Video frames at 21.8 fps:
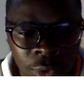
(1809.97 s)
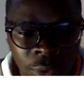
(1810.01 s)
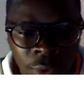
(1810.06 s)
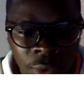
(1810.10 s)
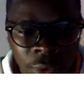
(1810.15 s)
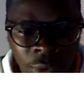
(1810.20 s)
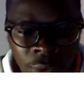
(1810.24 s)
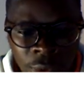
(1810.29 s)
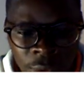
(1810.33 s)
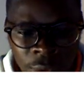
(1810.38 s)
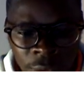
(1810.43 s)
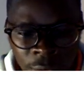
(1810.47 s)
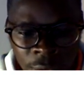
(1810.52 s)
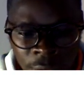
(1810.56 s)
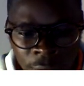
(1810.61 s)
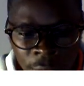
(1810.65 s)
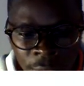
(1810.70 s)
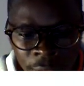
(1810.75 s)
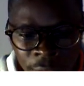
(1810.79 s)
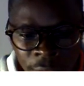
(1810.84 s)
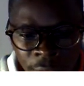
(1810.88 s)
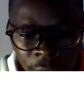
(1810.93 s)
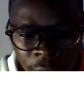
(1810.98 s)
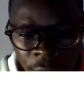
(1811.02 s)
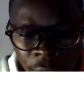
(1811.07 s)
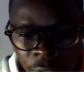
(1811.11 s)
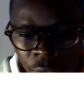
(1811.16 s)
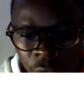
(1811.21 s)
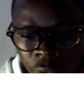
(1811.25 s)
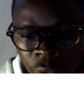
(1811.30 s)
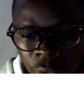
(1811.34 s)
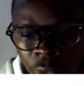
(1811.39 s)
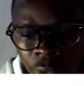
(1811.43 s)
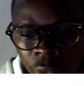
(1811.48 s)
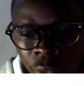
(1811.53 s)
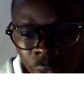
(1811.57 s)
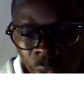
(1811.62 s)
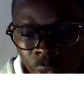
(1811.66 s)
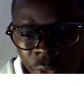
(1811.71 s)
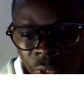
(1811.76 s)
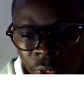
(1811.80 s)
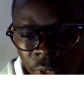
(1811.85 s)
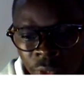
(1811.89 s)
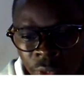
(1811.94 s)
All that you'll wish
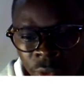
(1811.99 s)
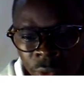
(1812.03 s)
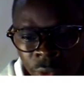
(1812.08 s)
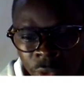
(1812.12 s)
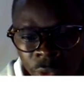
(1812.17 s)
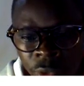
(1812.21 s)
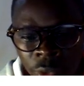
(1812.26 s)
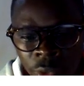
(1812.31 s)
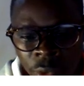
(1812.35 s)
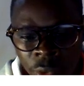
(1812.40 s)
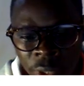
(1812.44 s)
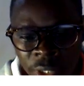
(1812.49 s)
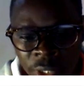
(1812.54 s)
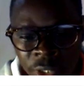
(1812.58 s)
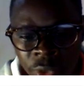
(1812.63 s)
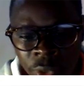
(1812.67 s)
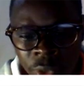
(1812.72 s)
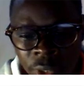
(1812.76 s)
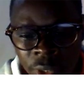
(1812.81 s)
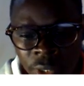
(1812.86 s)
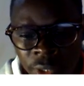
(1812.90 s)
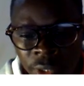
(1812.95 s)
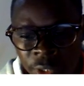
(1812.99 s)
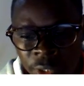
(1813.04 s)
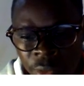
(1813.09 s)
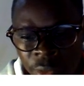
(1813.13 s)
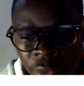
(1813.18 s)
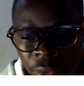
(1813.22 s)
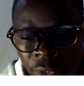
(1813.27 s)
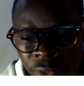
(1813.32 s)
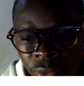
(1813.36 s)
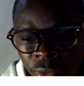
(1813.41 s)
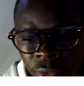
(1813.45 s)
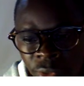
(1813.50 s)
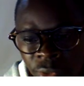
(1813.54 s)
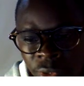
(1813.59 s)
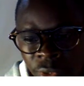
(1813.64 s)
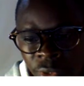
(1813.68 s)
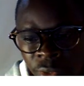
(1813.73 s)
or you'll want your customers to see